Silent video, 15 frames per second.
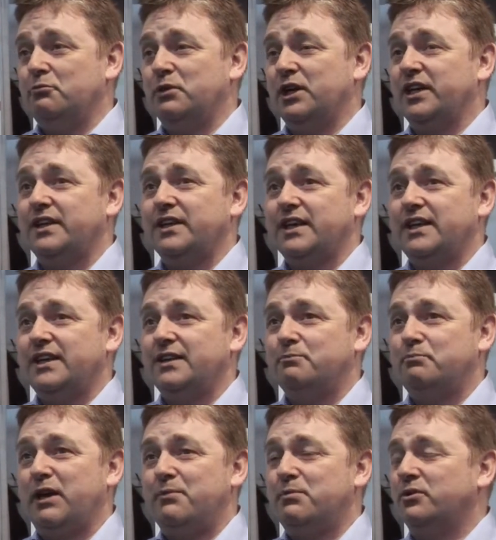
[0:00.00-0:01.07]
But
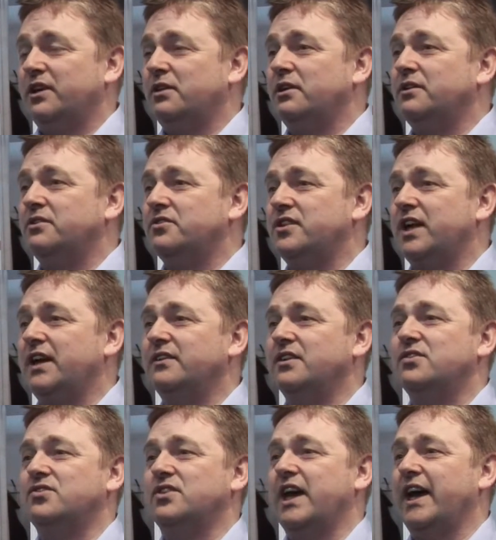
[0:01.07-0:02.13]
people don't understand
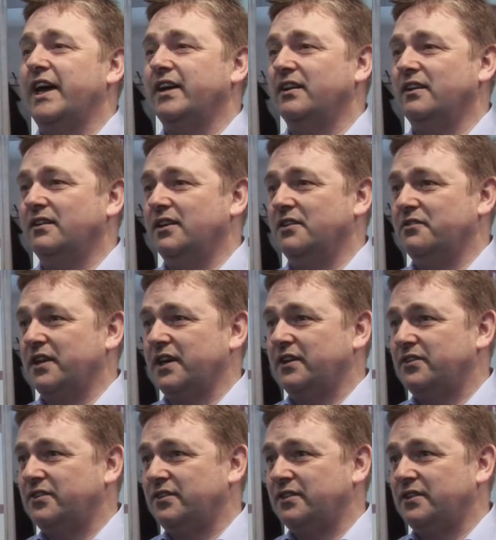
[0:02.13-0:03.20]
the scale of
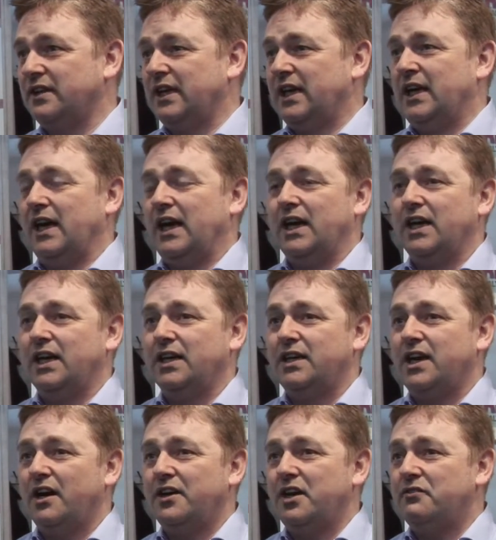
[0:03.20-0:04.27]
this.
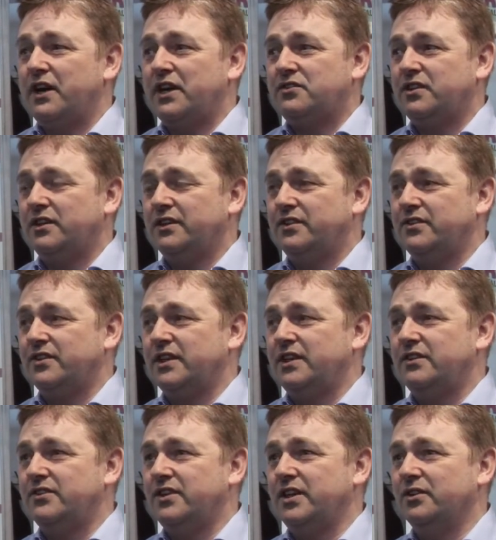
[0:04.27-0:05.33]
Cardiovascular
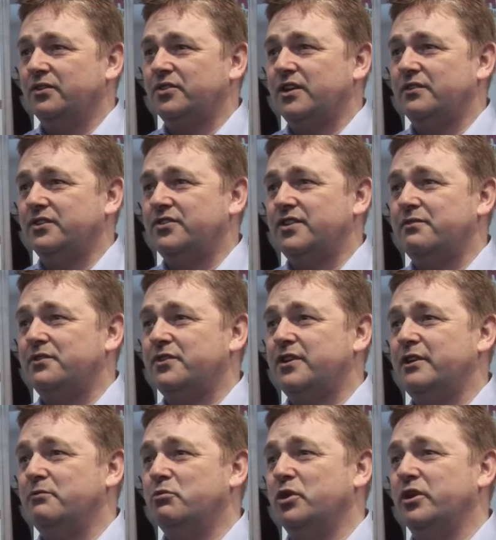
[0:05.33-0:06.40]
disease kills over
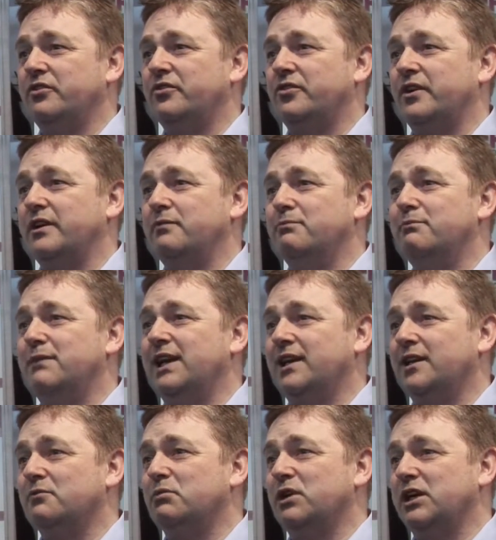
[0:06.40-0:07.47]
17.3
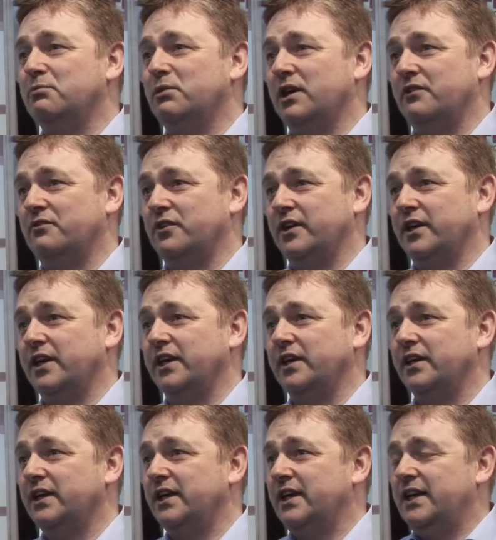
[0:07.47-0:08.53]
million people every
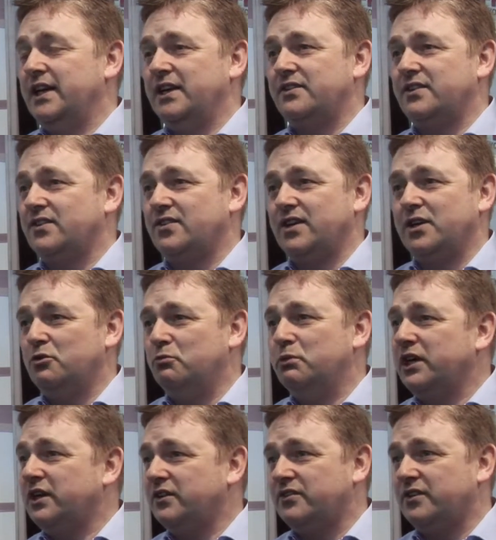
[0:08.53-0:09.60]
year. It's the single
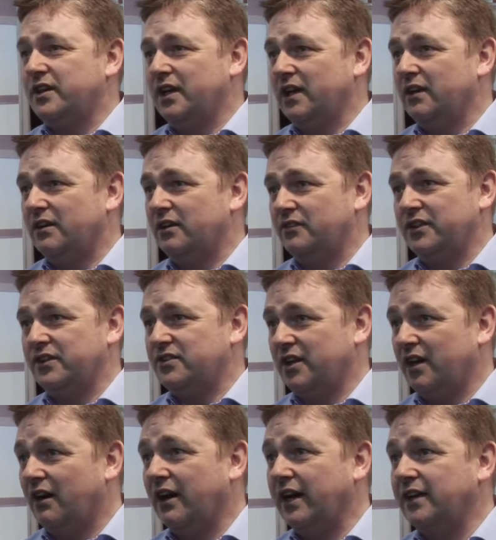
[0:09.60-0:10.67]
biggest killer of its
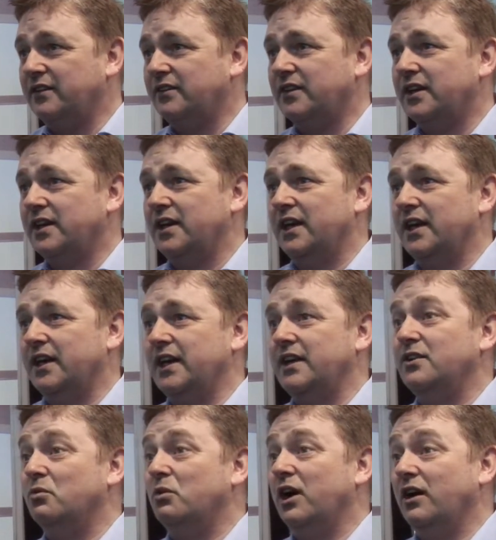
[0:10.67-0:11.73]
kind
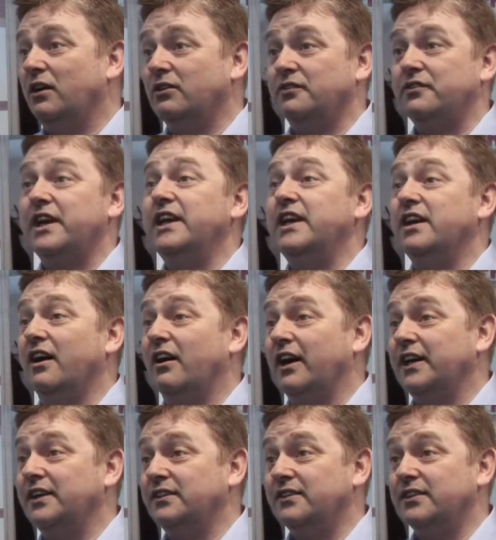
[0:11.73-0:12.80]
in the world, of any
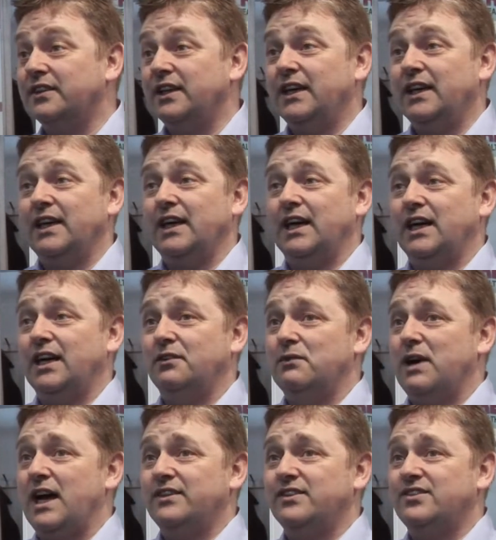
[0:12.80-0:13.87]
kind.
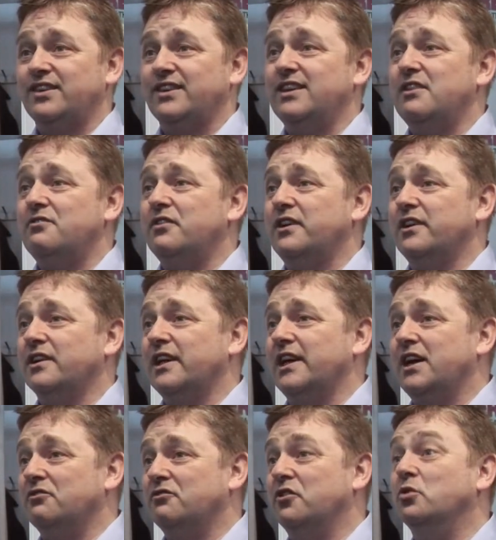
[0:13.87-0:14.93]
And significantly,
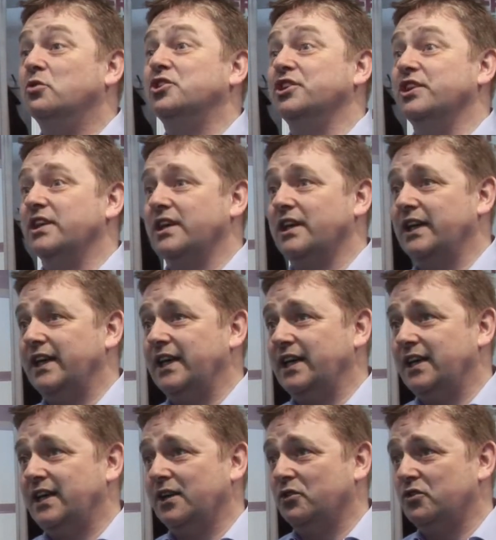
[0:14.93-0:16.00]
unfortunately,
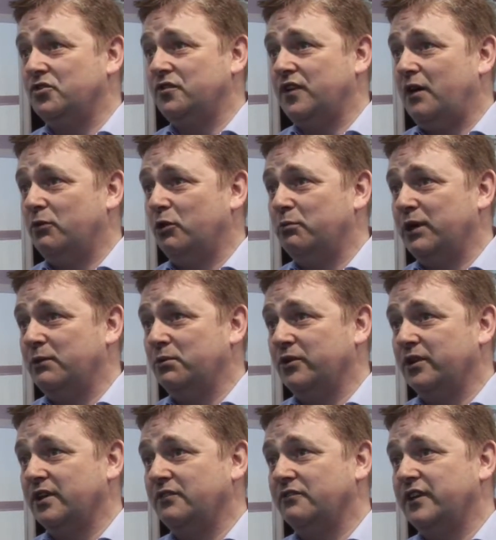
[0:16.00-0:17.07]
kills far more people
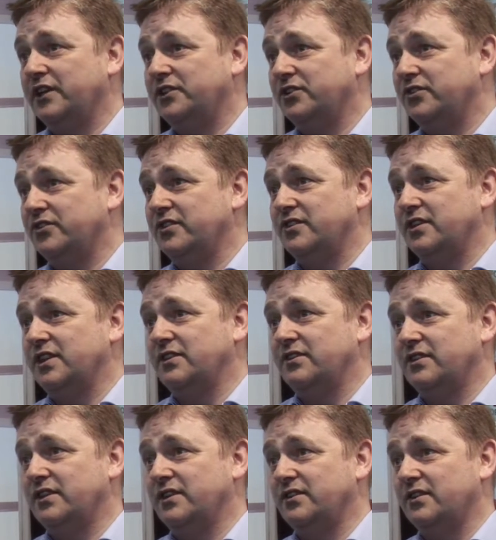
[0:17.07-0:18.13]
than infectious
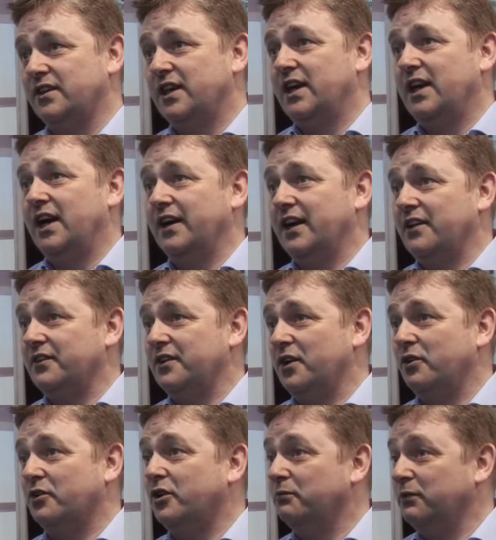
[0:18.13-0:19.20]
diseases and other
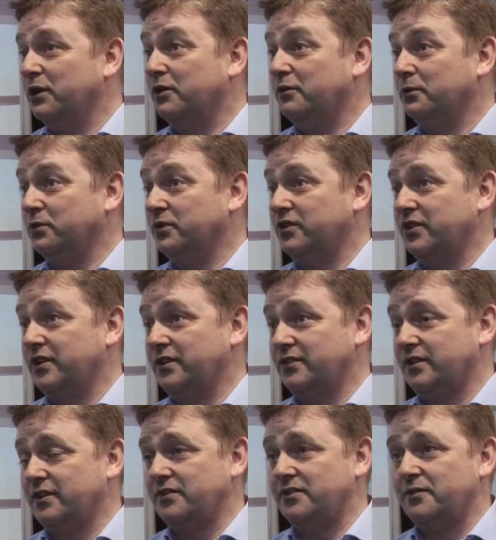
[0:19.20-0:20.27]
non-communicable
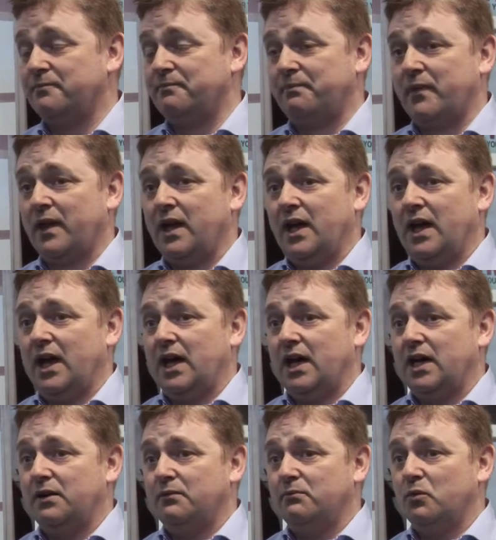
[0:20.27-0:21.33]
diseases.
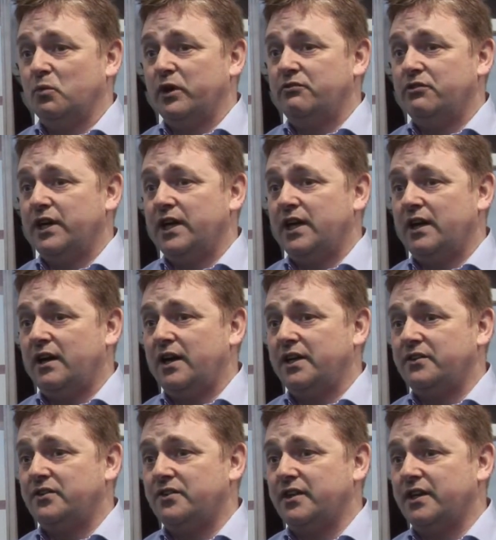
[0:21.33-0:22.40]
We
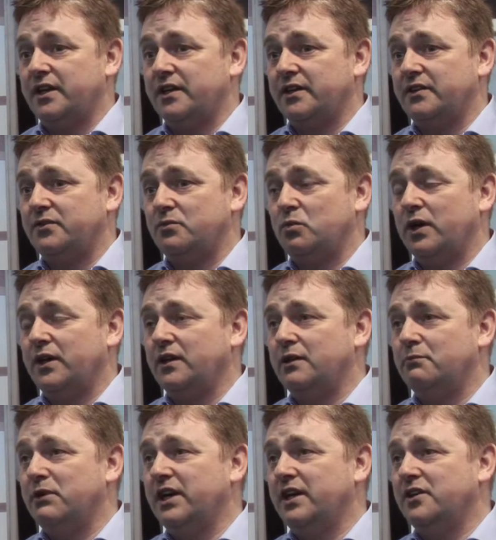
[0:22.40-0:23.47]
realize that one of
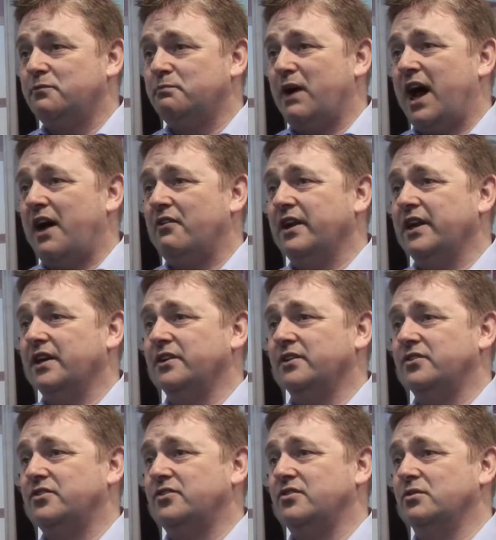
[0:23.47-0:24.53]
the biggest
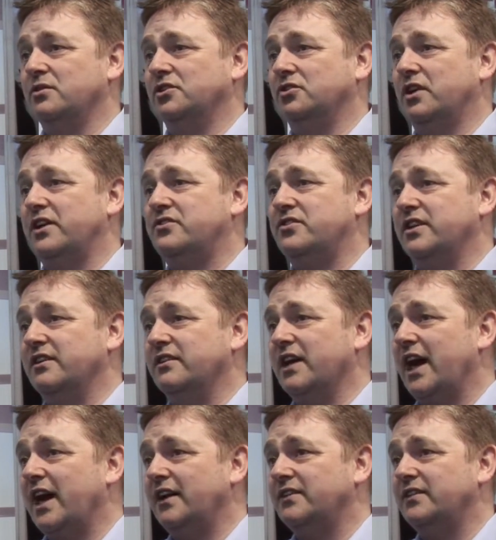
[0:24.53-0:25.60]
barriers to addressing
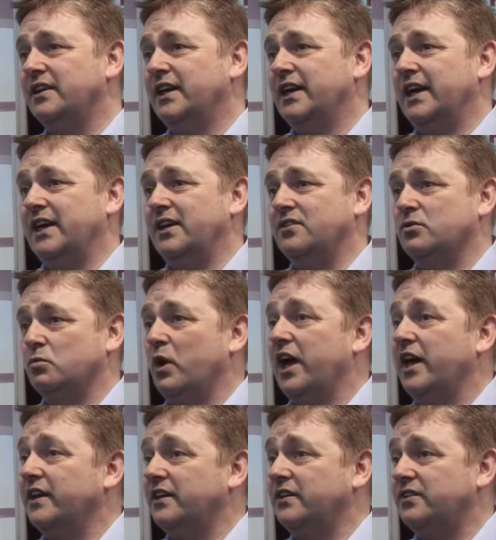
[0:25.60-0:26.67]
that is
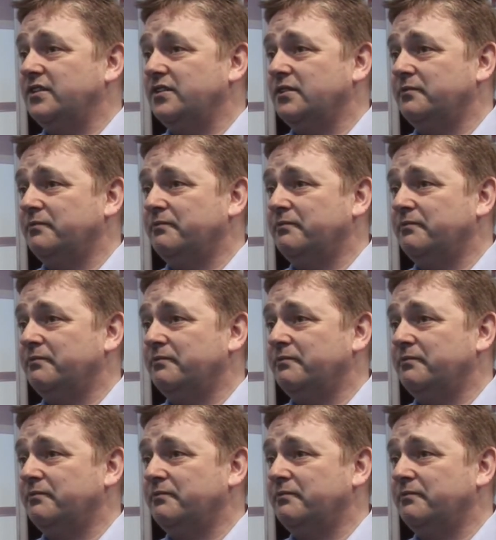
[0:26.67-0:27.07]
awareness.